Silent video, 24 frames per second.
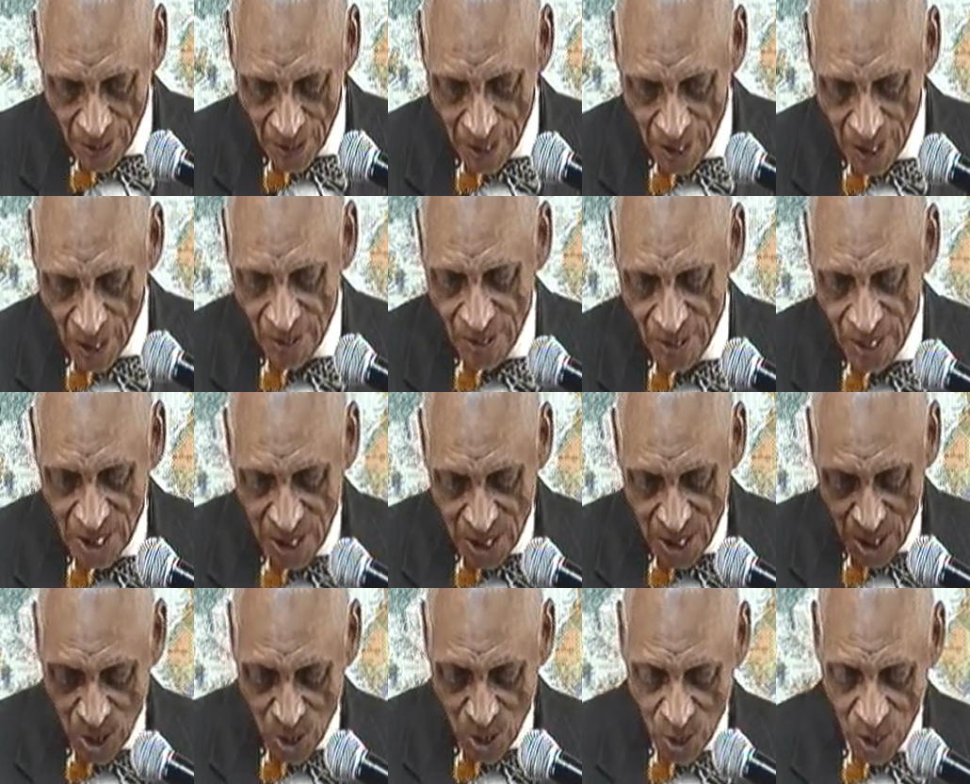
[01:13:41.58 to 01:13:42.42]
Don't just
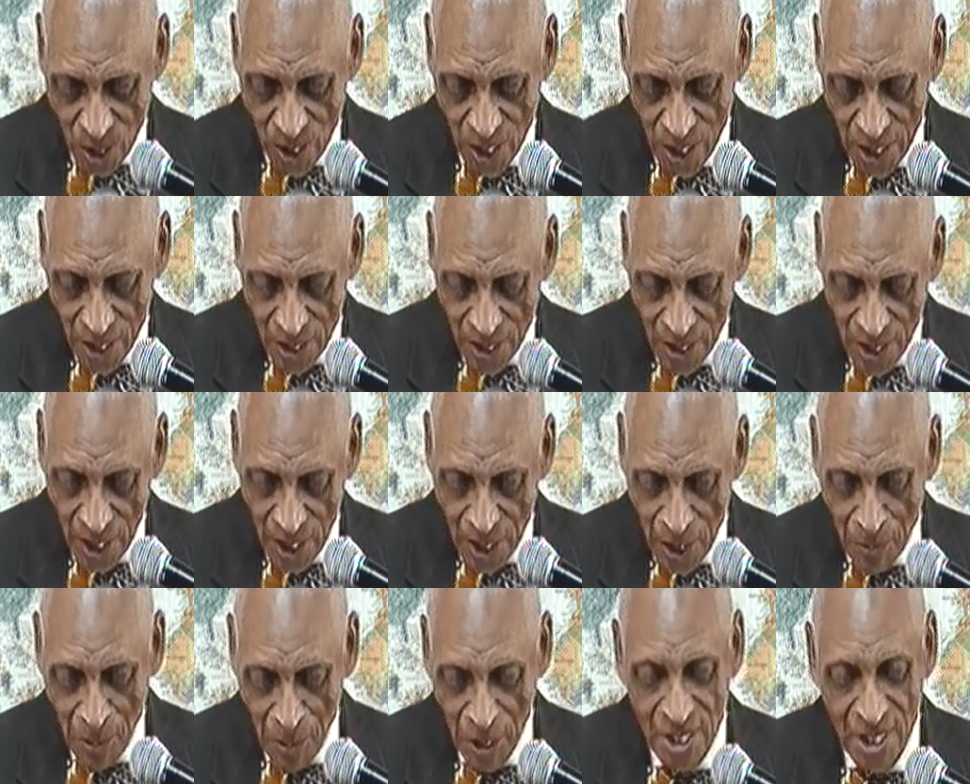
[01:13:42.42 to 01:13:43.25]
destroy you,
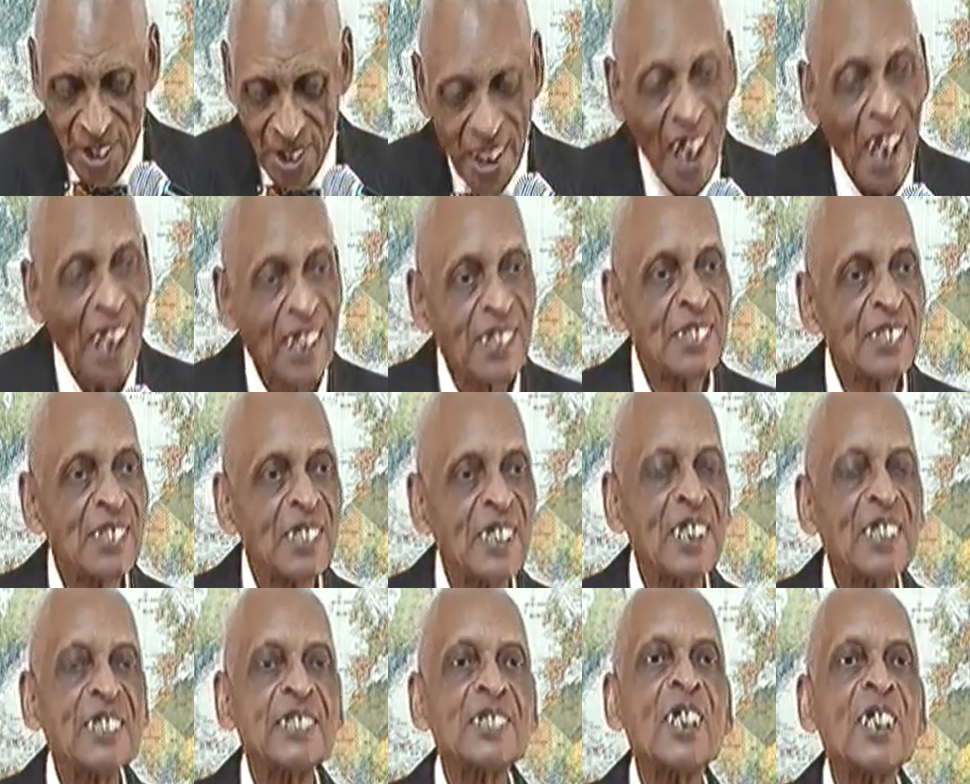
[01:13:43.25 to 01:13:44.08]
but you got a
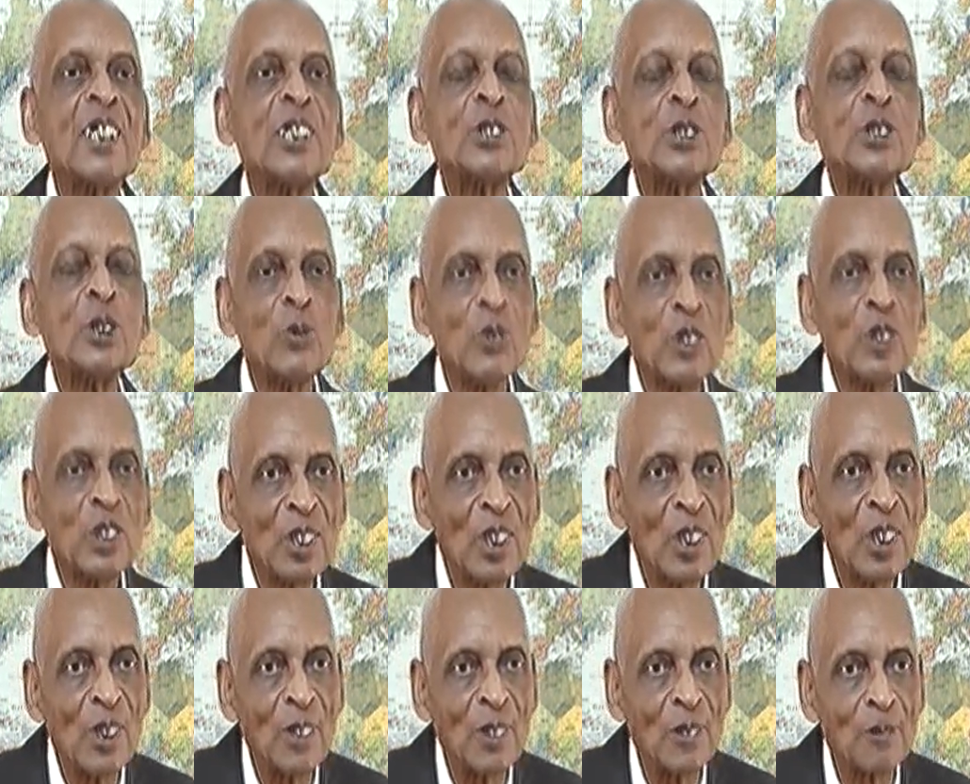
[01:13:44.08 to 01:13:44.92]
chance to
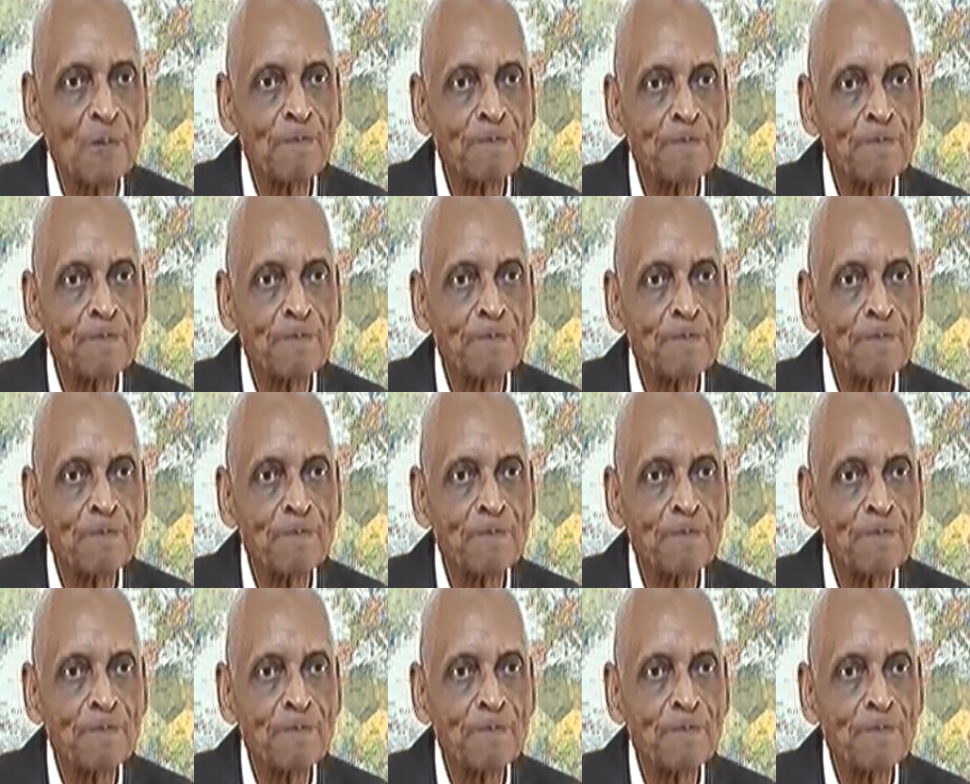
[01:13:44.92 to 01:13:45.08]
return.